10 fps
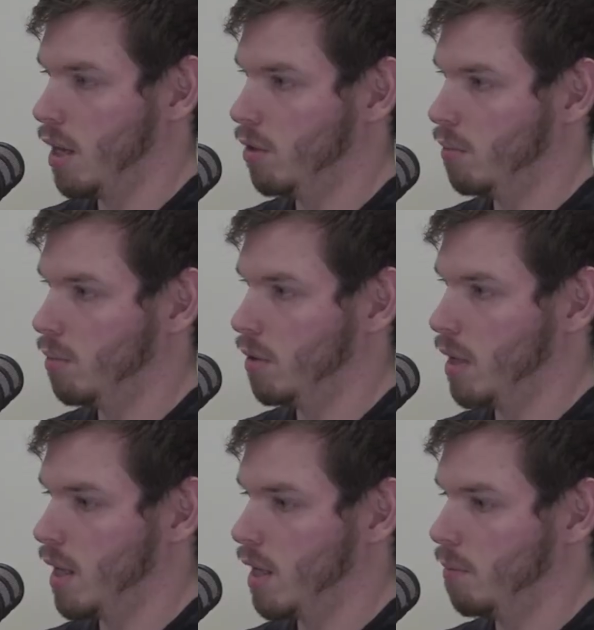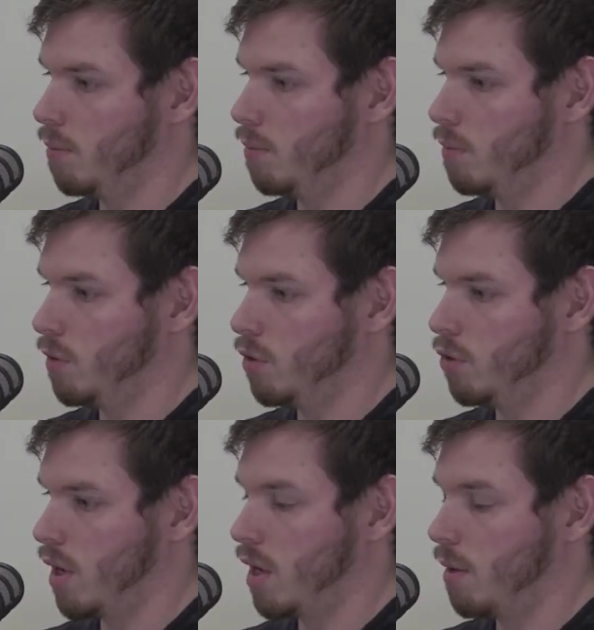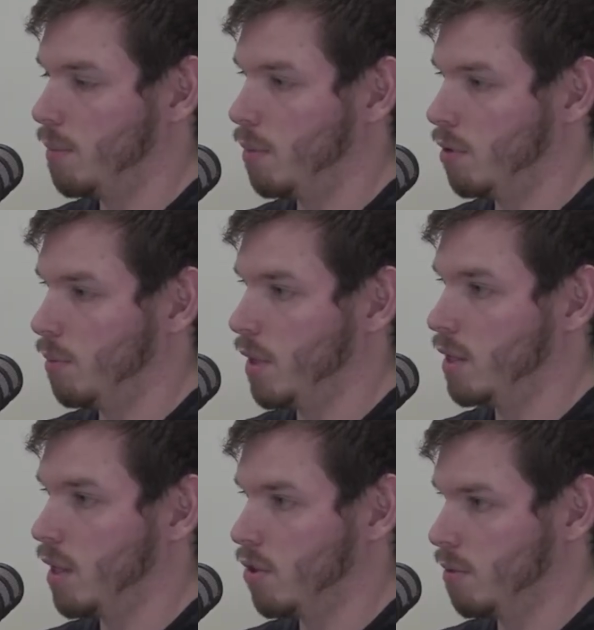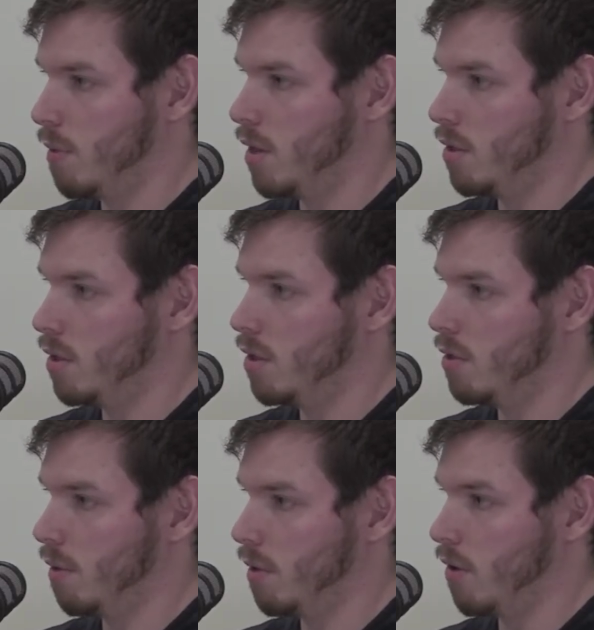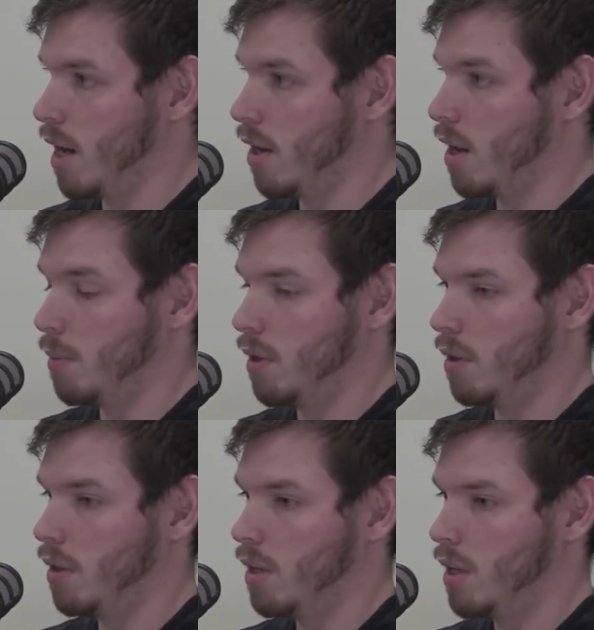help train up people to be dungeon masters from the ground up, and